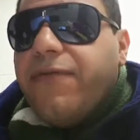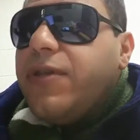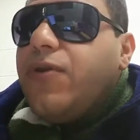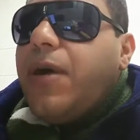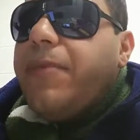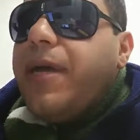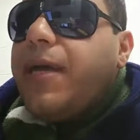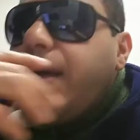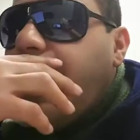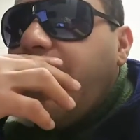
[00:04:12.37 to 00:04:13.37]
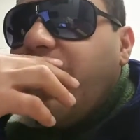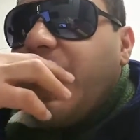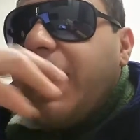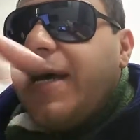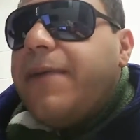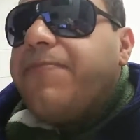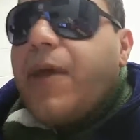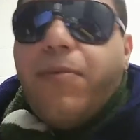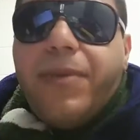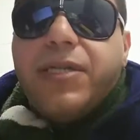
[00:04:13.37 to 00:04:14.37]
video I make, I
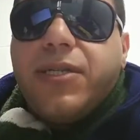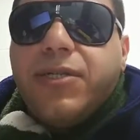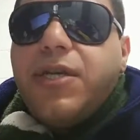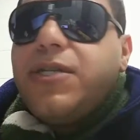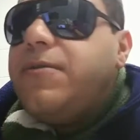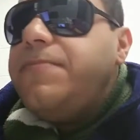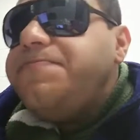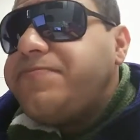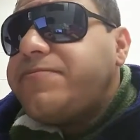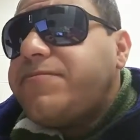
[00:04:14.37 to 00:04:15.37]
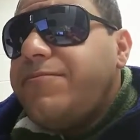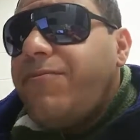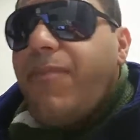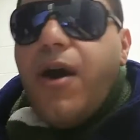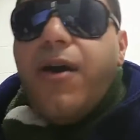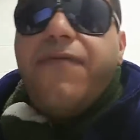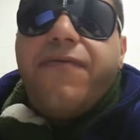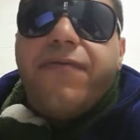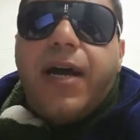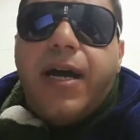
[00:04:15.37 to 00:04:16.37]
will make a suggestion
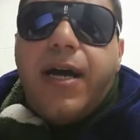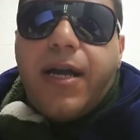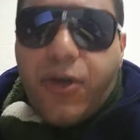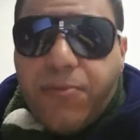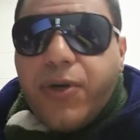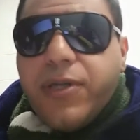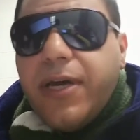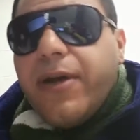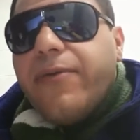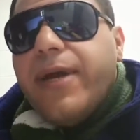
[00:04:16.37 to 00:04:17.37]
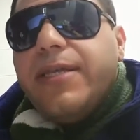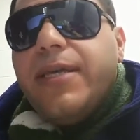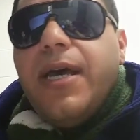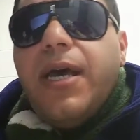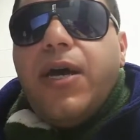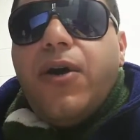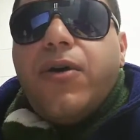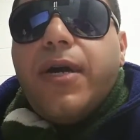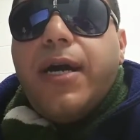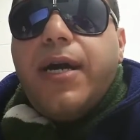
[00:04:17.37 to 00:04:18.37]
of a good book that I read,
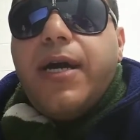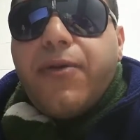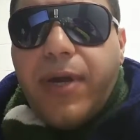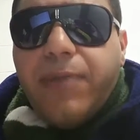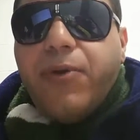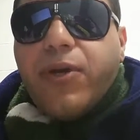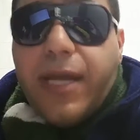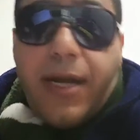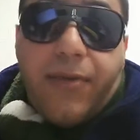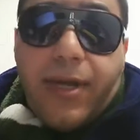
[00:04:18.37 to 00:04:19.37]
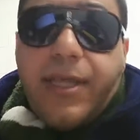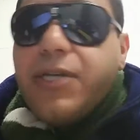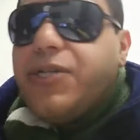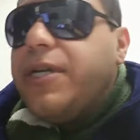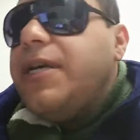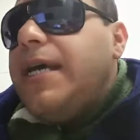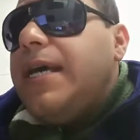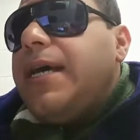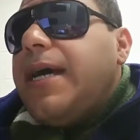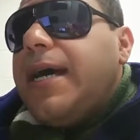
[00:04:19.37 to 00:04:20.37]
or a great book that I read actually,
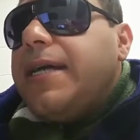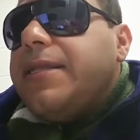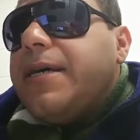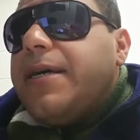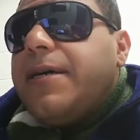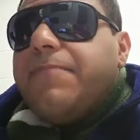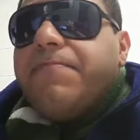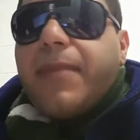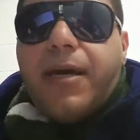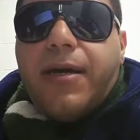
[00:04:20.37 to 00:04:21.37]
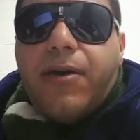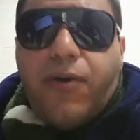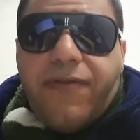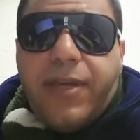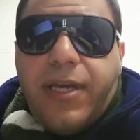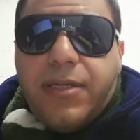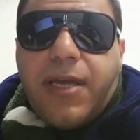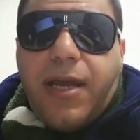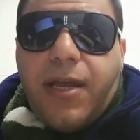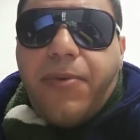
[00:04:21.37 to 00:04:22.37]
and hopefully it's
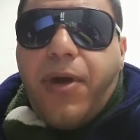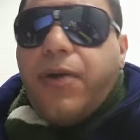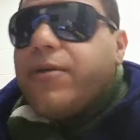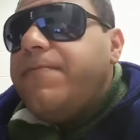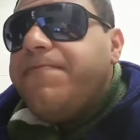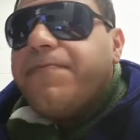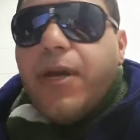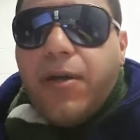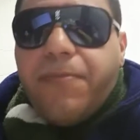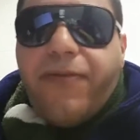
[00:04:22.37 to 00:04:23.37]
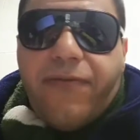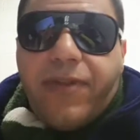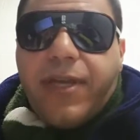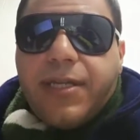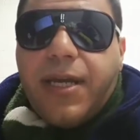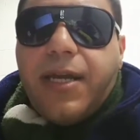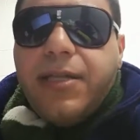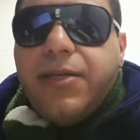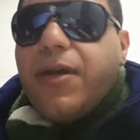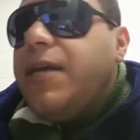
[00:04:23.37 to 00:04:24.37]
gonna help you out. Hopefully it's gonna
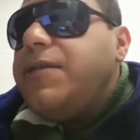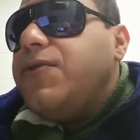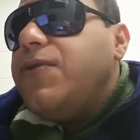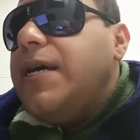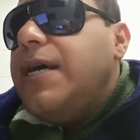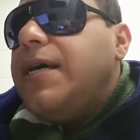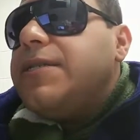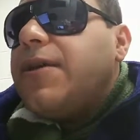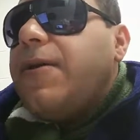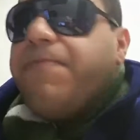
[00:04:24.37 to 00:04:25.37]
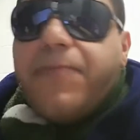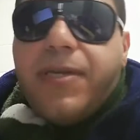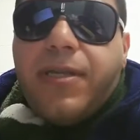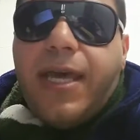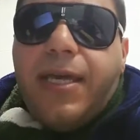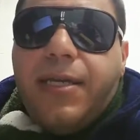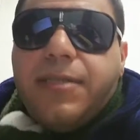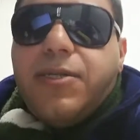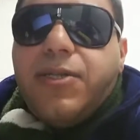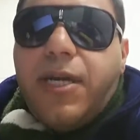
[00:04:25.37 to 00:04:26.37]
educate you. So
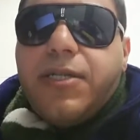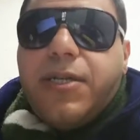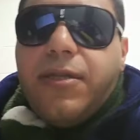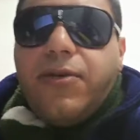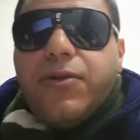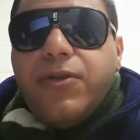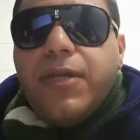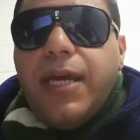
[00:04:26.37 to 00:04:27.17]
today's suggestion, or